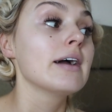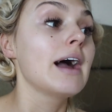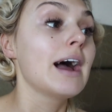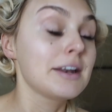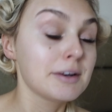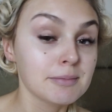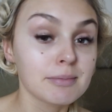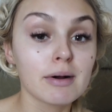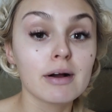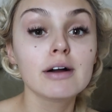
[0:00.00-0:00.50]

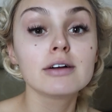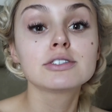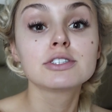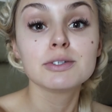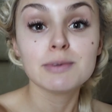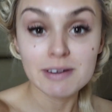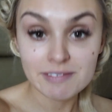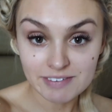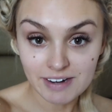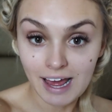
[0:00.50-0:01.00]
edinburgh
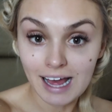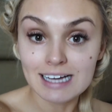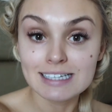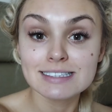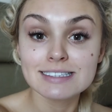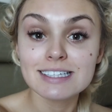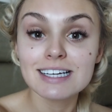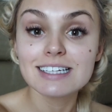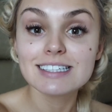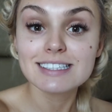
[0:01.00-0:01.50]
to
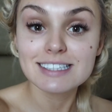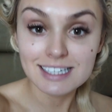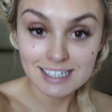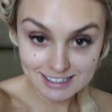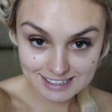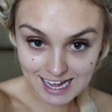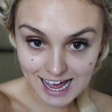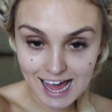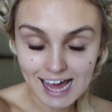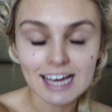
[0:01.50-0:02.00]
inverness
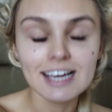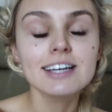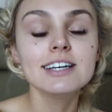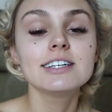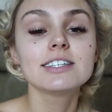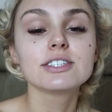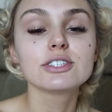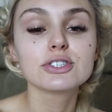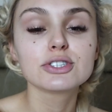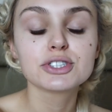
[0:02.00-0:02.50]

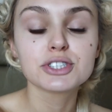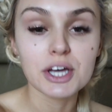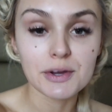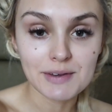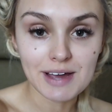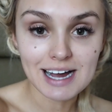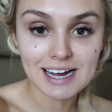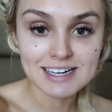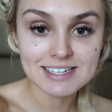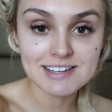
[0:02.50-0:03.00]
today so
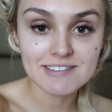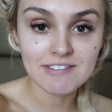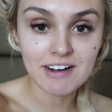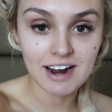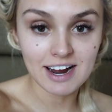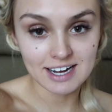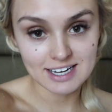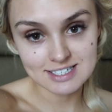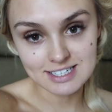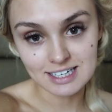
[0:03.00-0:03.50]
yes
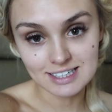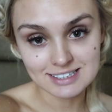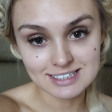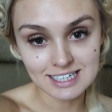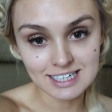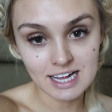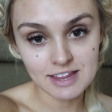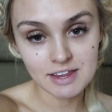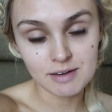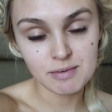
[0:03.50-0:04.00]
very
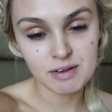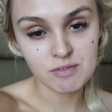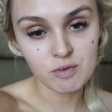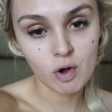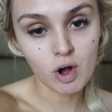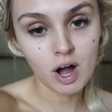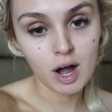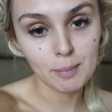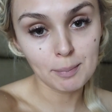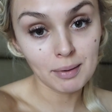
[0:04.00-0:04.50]
exciting and then we've
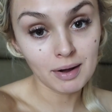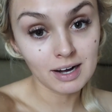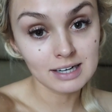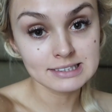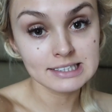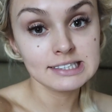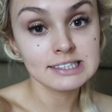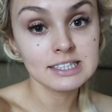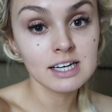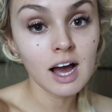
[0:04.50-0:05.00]
got her
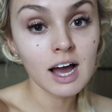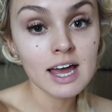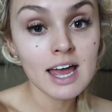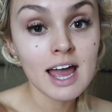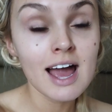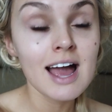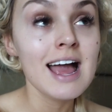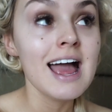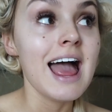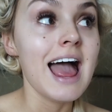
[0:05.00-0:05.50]
party
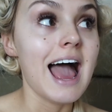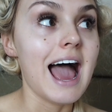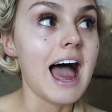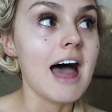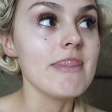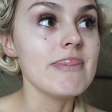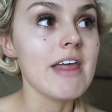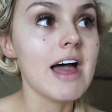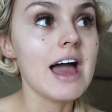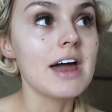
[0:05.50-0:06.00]
tonight
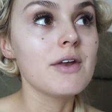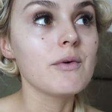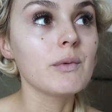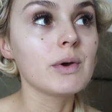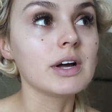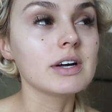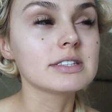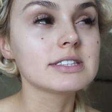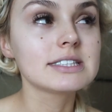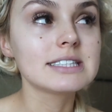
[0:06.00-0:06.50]
and then
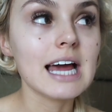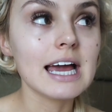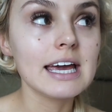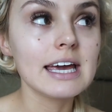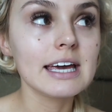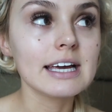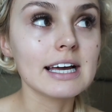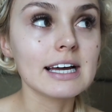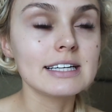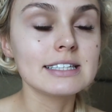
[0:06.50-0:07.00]
we are
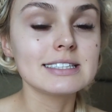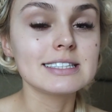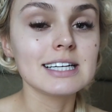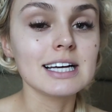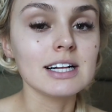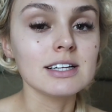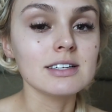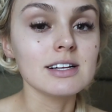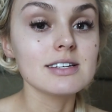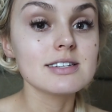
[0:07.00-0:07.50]
staying
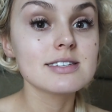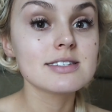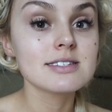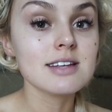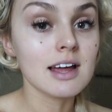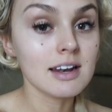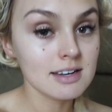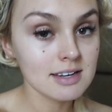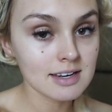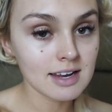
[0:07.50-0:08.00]
until
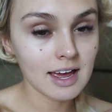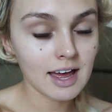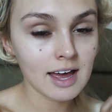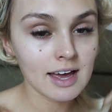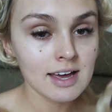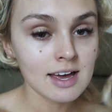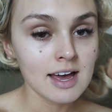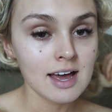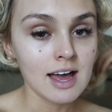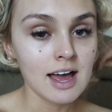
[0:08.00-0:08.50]

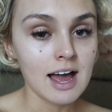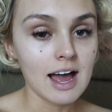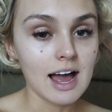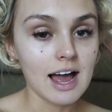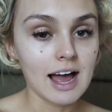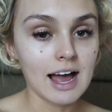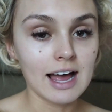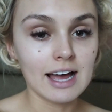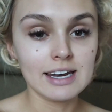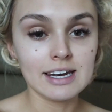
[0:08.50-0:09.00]
sunday
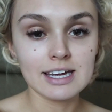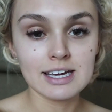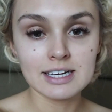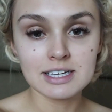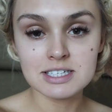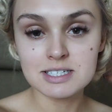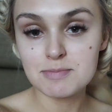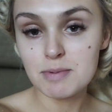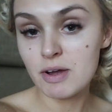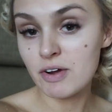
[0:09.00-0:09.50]
and
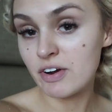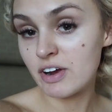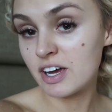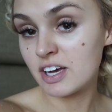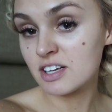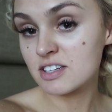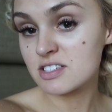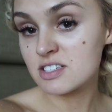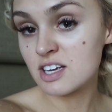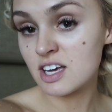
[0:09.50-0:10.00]

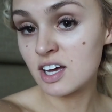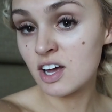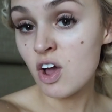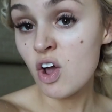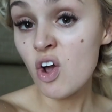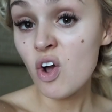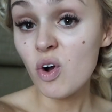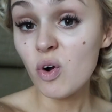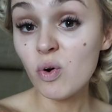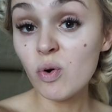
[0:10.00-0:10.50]
experiencing
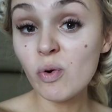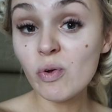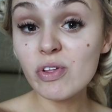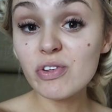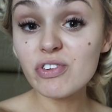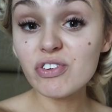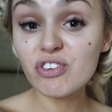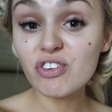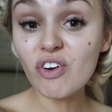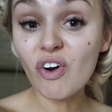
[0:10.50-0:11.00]
all
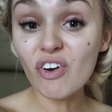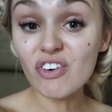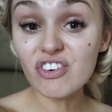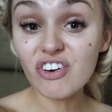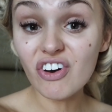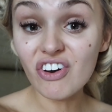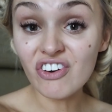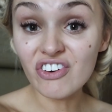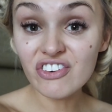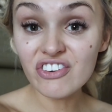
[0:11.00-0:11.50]
that
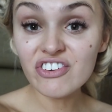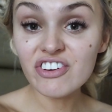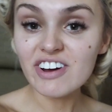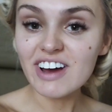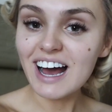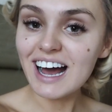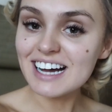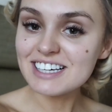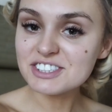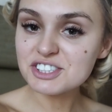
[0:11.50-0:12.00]
scotland
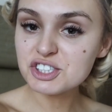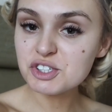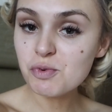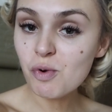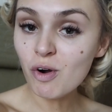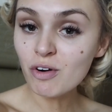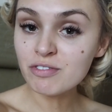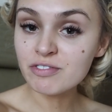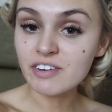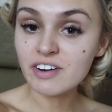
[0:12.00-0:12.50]
has
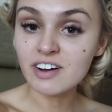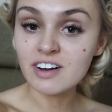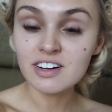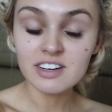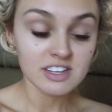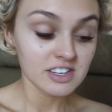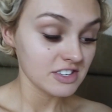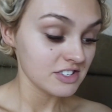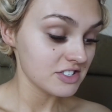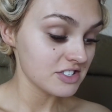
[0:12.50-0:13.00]
to offer
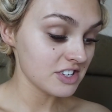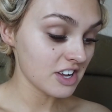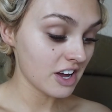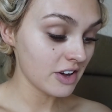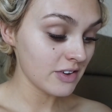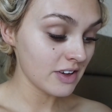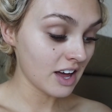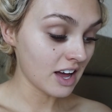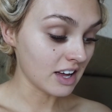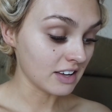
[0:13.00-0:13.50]
so,
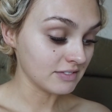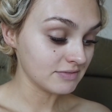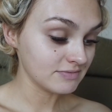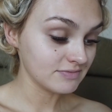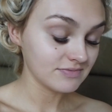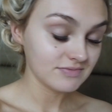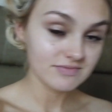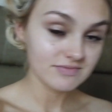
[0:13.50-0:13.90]
and yeah. the problem